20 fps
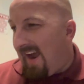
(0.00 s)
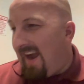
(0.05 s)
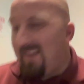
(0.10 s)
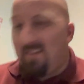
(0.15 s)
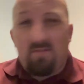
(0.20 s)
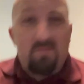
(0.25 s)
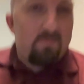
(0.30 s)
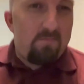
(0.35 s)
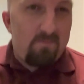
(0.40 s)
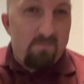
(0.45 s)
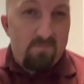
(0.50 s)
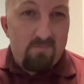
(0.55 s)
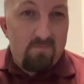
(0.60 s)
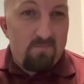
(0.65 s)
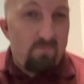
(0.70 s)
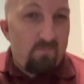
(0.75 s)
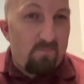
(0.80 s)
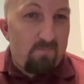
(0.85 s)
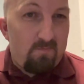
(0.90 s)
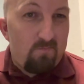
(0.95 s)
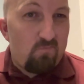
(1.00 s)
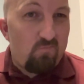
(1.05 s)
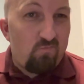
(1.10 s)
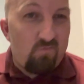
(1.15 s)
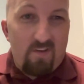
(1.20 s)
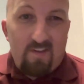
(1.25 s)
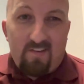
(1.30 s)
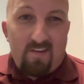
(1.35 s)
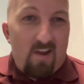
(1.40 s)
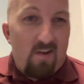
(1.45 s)
I don't
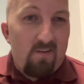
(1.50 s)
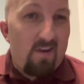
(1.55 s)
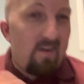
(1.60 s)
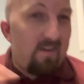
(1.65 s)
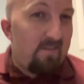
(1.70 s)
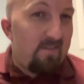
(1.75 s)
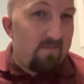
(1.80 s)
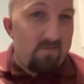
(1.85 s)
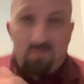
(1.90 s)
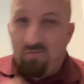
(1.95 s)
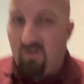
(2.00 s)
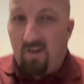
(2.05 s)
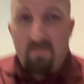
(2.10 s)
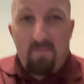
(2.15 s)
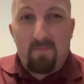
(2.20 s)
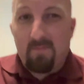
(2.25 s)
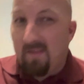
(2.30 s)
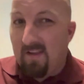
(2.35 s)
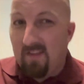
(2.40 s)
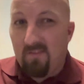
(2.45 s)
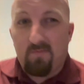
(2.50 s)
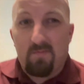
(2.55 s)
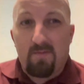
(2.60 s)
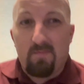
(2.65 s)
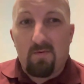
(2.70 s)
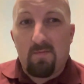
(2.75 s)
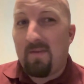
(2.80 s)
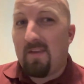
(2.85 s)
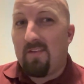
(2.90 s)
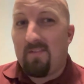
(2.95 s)
reach out and try to make plans with
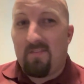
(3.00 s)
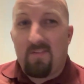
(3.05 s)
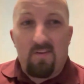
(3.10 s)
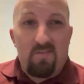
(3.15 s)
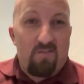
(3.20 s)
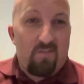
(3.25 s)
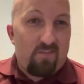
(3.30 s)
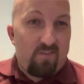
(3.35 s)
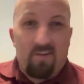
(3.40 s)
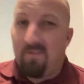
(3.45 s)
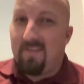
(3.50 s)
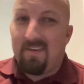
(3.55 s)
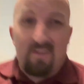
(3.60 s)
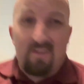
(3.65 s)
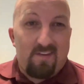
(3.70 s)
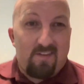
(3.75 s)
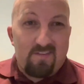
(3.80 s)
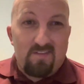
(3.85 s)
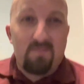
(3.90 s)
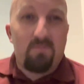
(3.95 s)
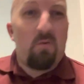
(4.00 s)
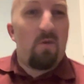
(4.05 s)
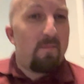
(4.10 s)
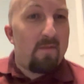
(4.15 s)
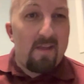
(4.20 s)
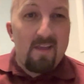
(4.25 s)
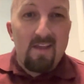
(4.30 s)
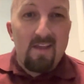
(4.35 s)
people because they're just going to disappoint me.